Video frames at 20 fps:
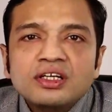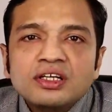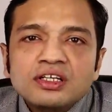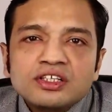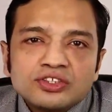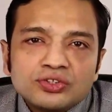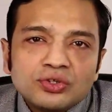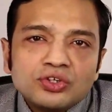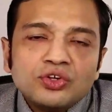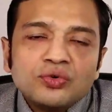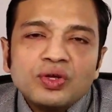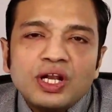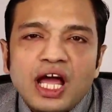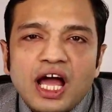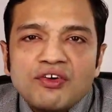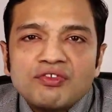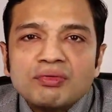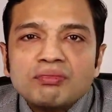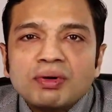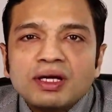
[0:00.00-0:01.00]
So you will
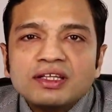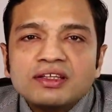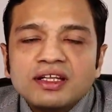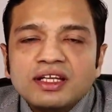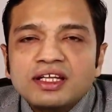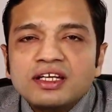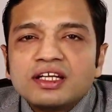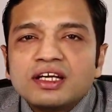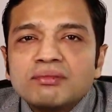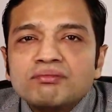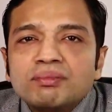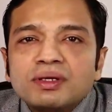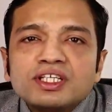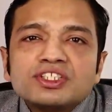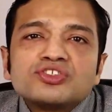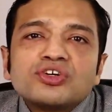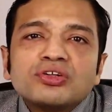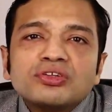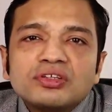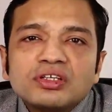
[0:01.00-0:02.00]
have a monthly income
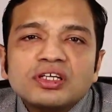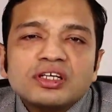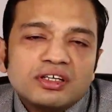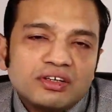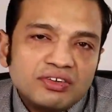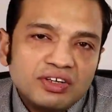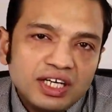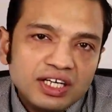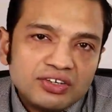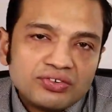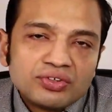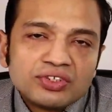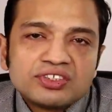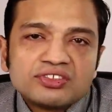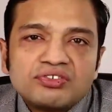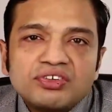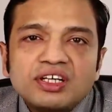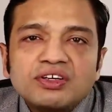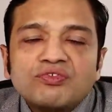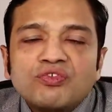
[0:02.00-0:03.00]
based on the interest
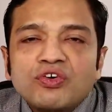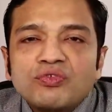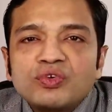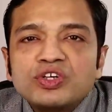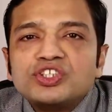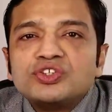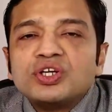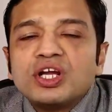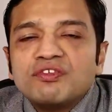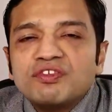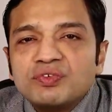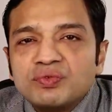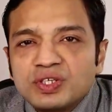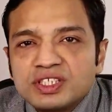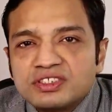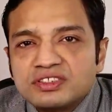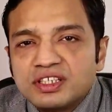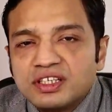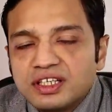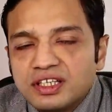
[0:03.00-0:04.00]
rate for which you have
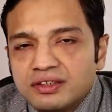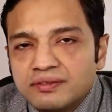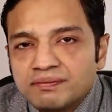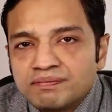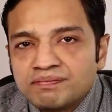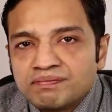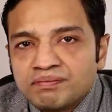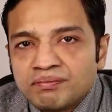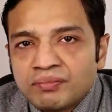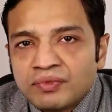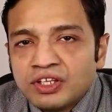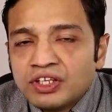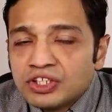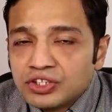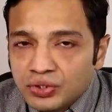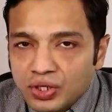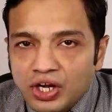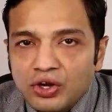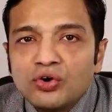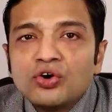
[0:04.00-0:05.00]
invested in.
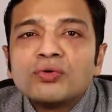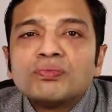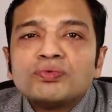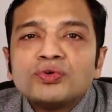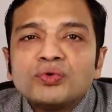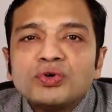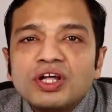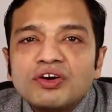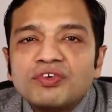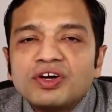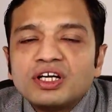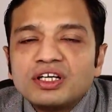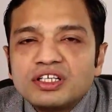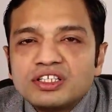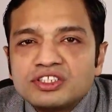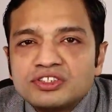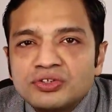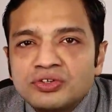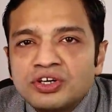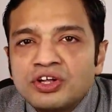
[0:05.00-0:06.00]
So I hope you would have
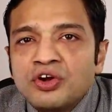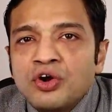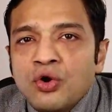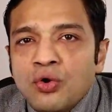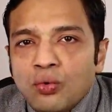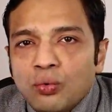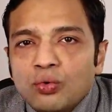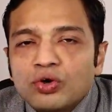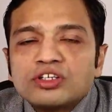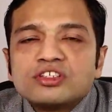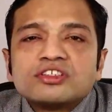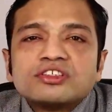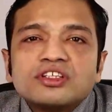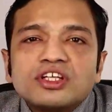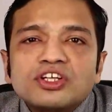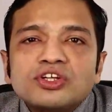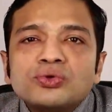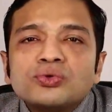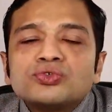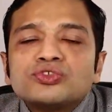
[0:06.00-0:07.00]
understood what's the
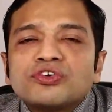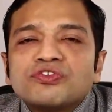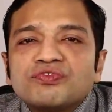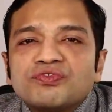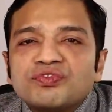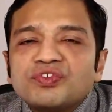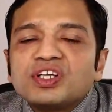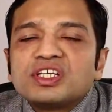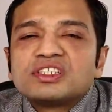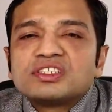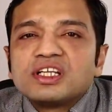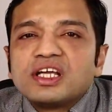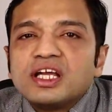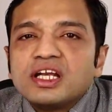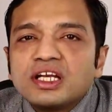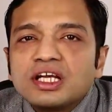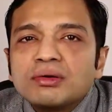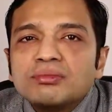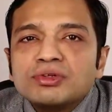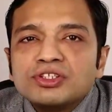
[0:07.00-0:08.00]
use of fixed
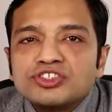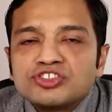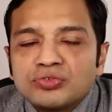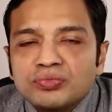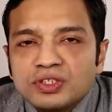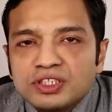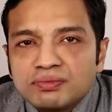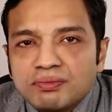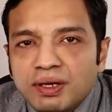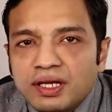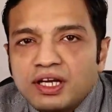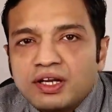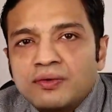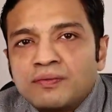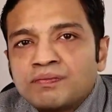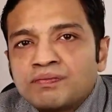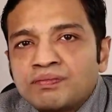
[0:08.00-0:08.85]
income instruments by now.